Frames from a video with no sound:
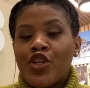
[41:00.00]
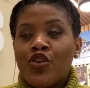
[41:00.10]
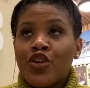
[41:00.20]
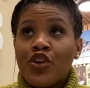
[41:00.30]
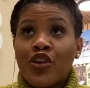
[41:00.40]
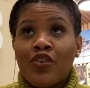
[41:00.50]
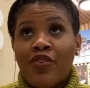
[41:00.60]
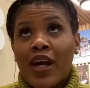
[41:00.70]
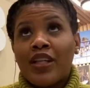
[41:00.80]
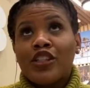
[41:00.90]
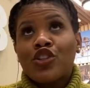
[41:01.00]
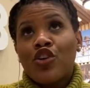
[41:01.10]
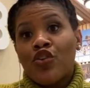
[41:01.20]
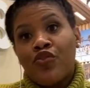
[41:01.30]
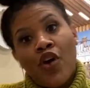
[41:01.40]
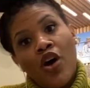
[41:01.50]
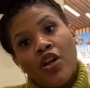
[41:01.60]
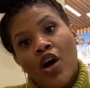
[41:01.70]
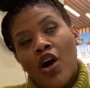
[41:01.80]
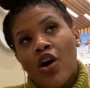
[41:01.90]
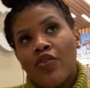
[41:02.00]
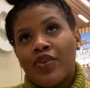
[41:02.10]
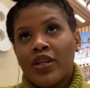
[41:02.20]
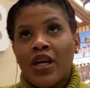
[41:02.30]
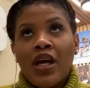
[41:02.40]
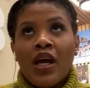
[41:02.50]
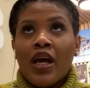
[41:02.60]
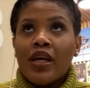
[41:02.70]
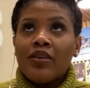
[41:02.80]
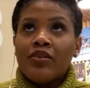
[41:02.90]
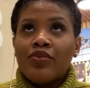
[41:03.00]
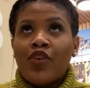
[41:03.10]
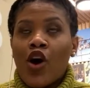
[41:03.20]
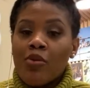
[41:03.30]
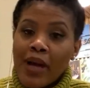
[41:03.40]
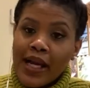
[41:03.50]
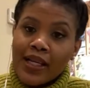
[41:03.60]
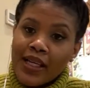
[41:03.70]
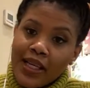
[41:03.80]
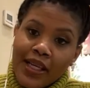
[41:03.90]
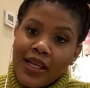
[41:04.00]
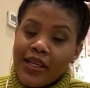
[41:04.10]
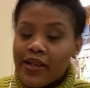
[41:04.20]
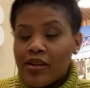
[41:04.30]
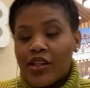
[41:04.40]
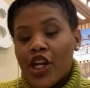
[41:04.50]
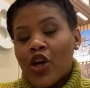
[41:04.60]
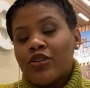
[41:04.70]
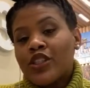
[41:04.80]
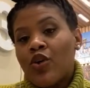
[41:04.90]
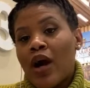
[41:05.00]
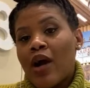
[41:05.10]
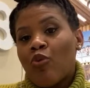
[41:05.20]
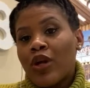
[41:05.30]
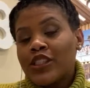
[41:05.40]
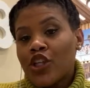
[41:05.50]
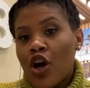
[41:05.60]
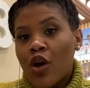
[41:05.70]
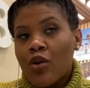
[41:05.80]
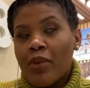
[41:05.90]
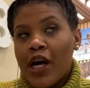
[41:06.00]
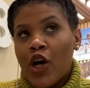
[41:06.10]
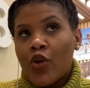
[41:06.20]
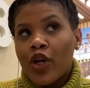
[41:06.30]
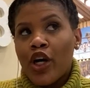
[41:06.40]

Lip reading: you're going to find that you're going to fall off and fall back in, and so I want to talk about